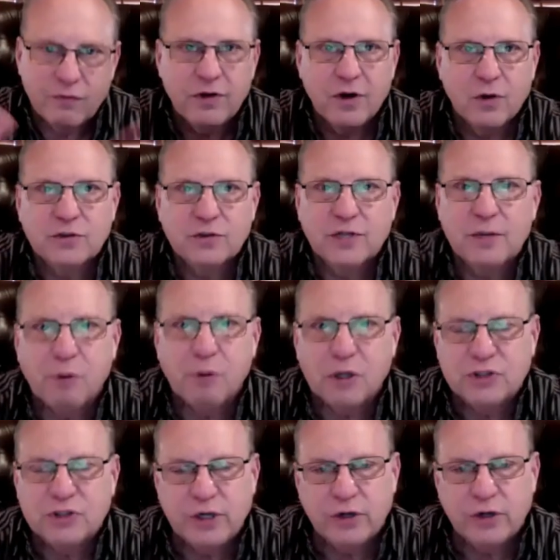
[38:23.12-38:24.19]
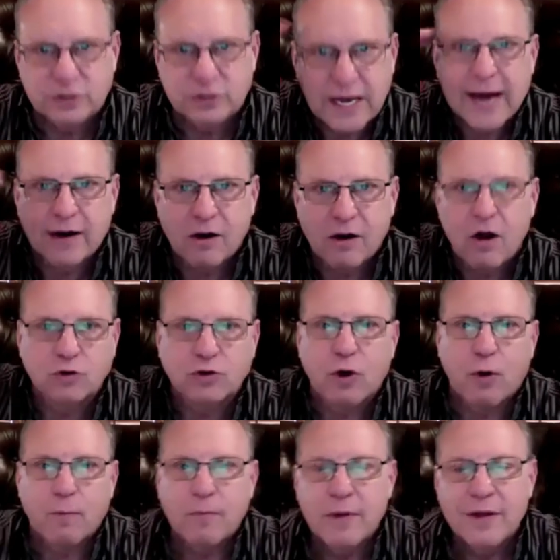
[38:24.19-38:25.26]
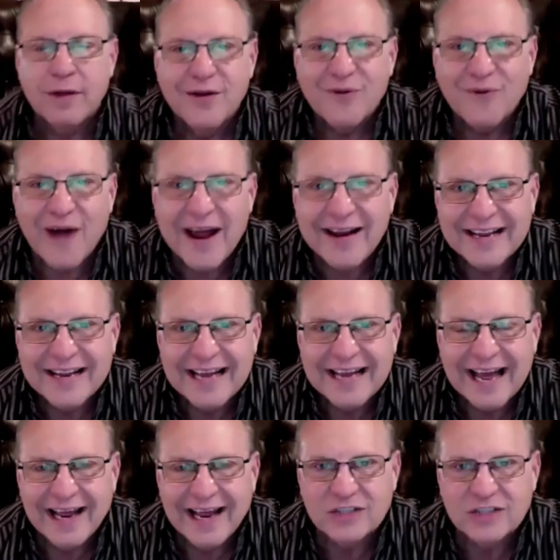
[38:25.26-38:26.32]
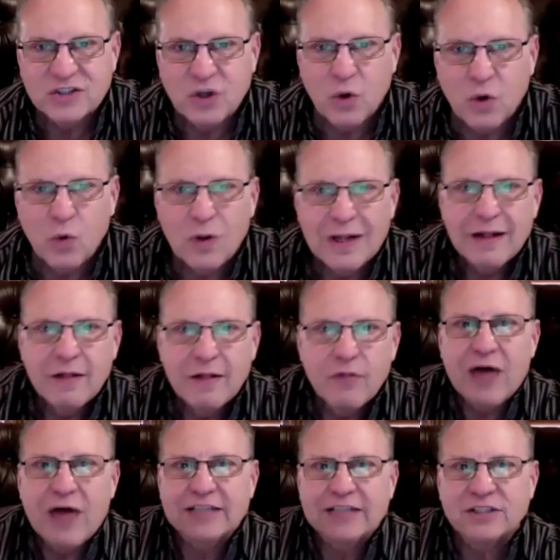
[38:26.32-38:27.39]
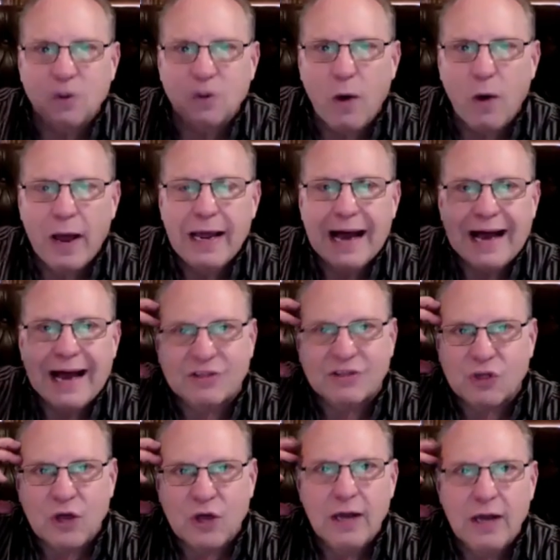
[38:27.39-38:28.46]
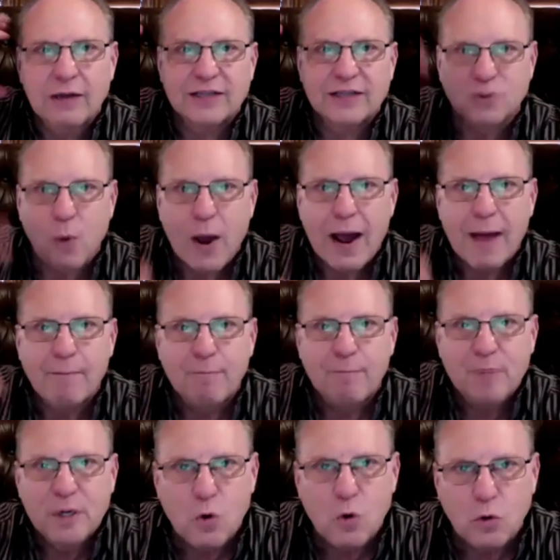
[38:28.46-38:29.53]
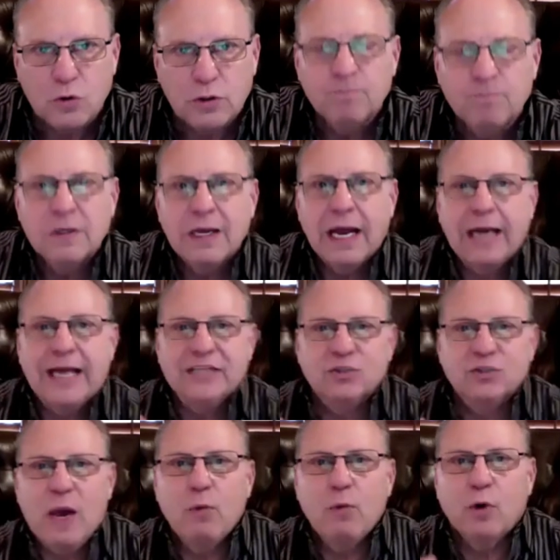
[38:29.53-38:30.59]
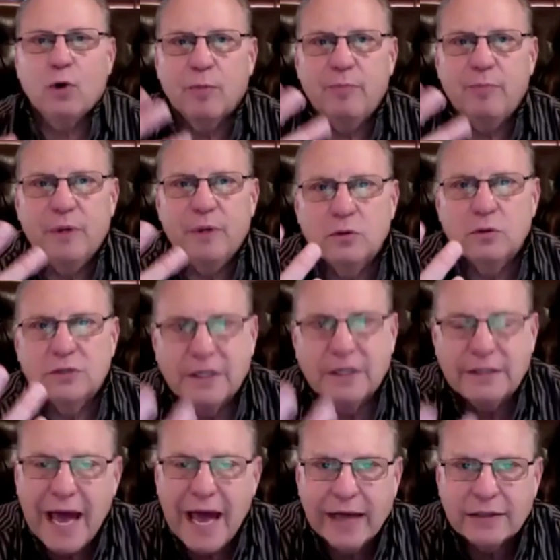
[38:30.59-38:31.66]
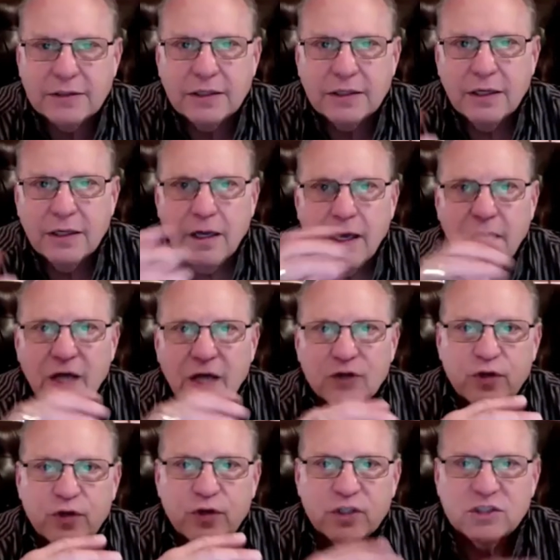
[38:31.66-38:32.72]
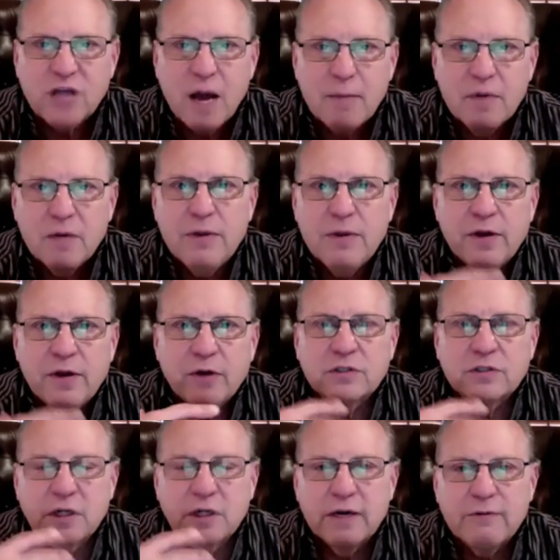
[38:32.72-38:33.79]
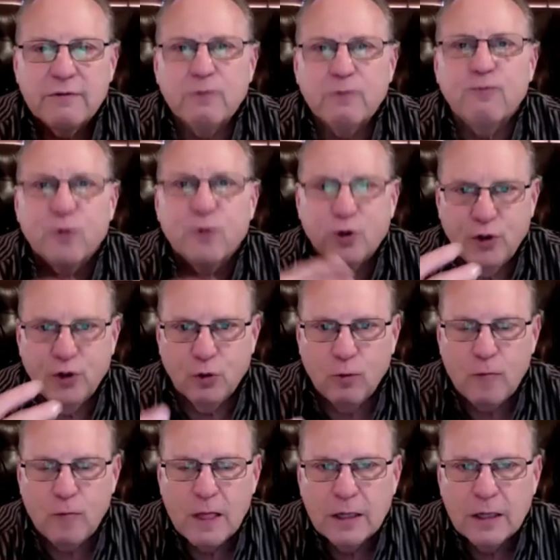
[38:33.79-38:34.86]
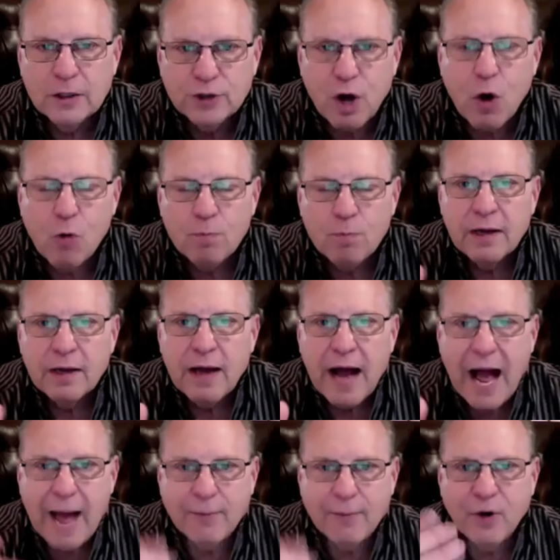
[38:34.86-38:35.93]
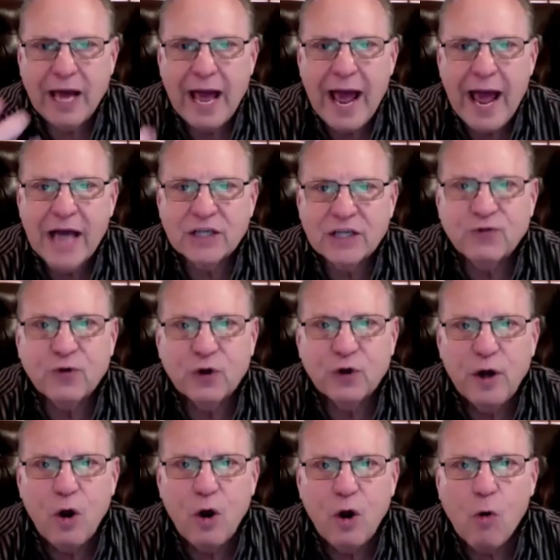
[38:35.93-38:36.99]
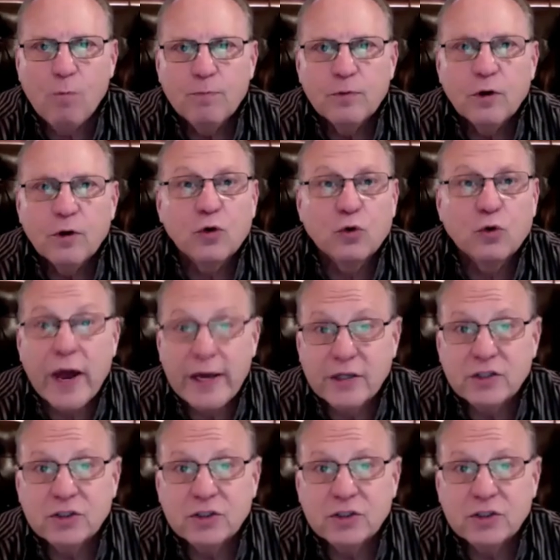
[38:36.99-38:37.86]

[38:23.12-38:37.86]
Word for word: 10 plus years is kind of long-term. Right. And so that's the way I think, that's the way I build. And that's the way we're going to build Connect, is for this company to be there to deliver for you. So I'm going to ask for a little grace